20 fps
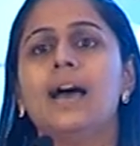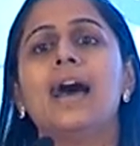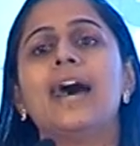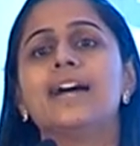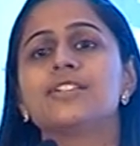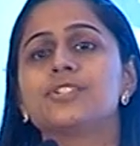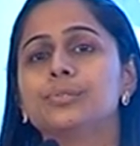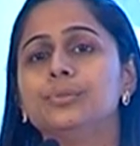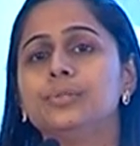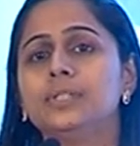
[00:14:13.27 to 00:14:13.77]

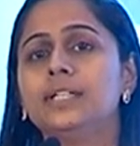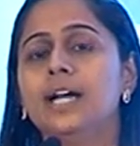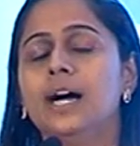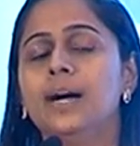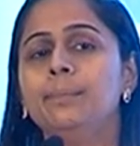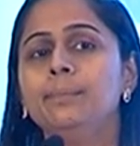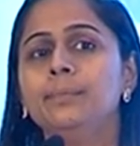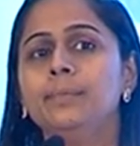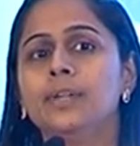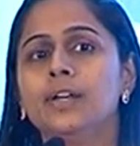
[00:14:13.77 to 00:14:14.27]
At
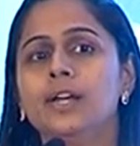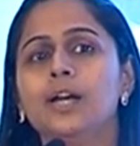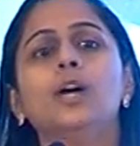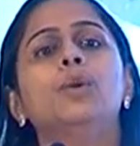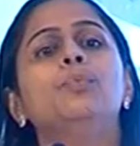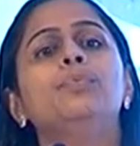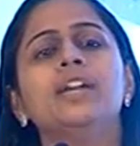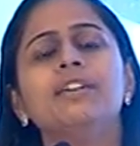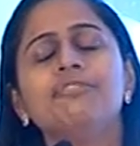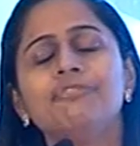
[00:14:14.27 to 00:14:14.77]
Udgam,
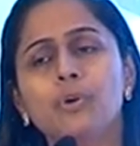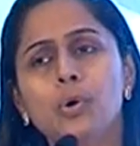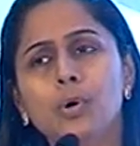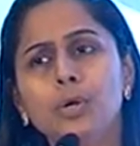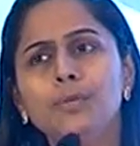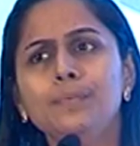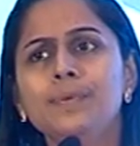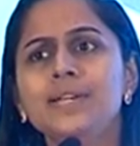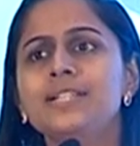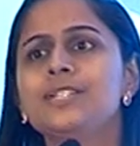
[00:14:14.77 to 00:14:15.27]
we have
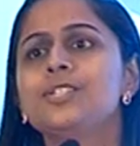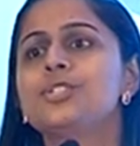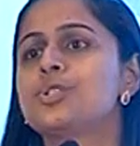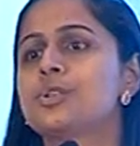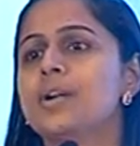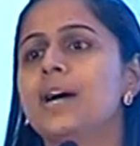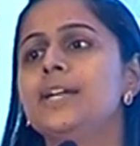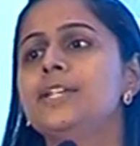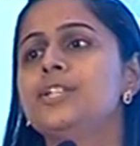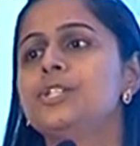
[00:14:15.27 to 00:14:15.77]
always
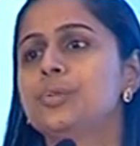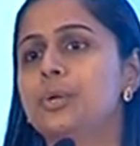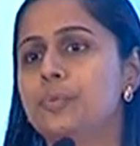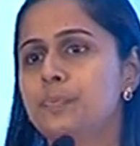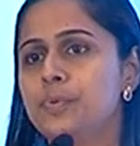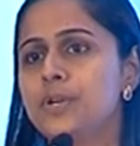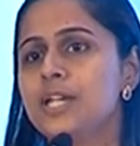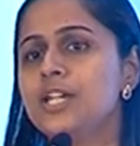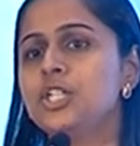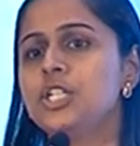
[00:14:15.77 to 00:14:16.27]
tried to
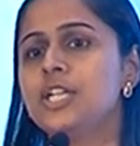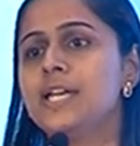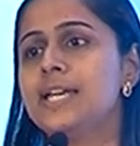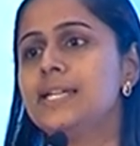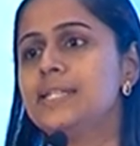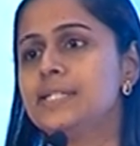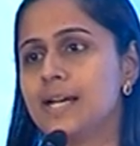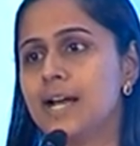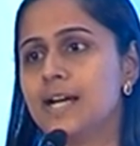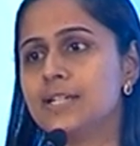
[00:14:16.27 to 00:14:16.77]

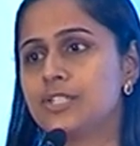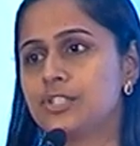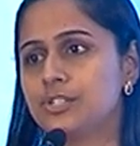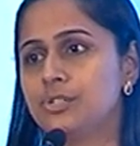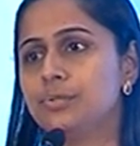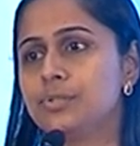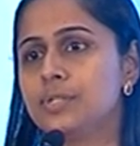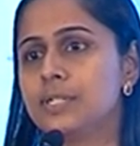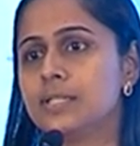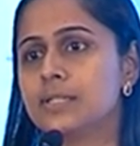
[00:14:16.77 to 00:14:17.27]
appreciate our
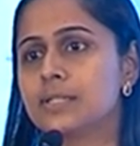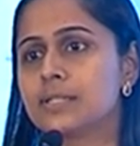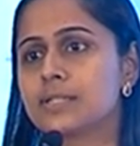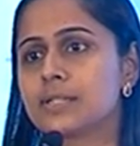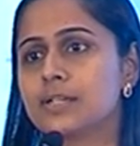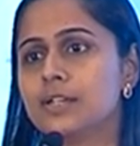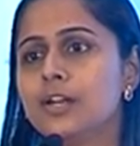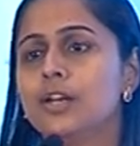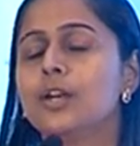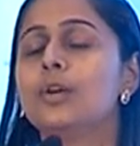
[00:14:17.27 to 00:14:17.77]

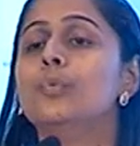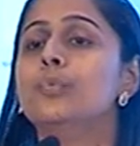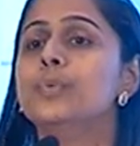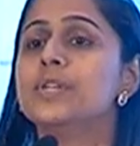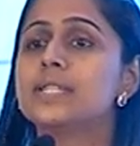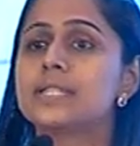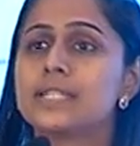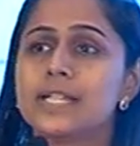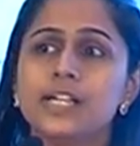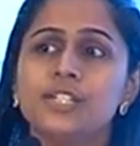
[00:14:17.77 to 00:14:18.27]
students
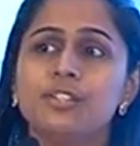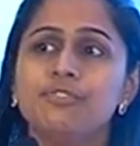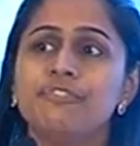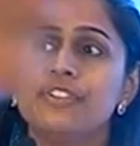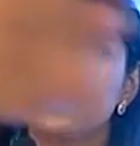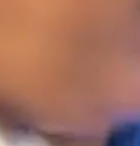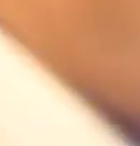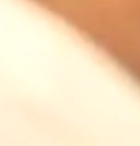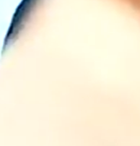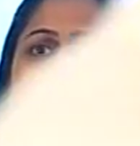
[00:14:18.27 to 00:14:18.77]
with
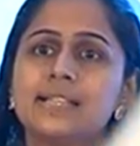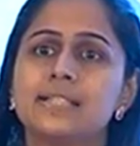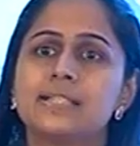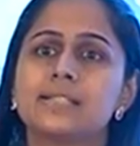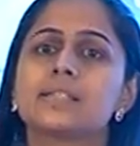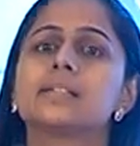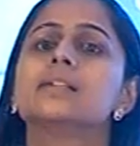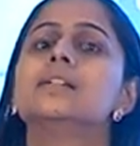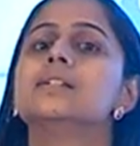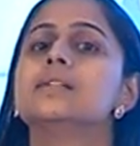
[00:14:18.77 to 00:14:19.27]

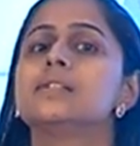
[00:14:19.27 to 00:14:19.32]
certificates,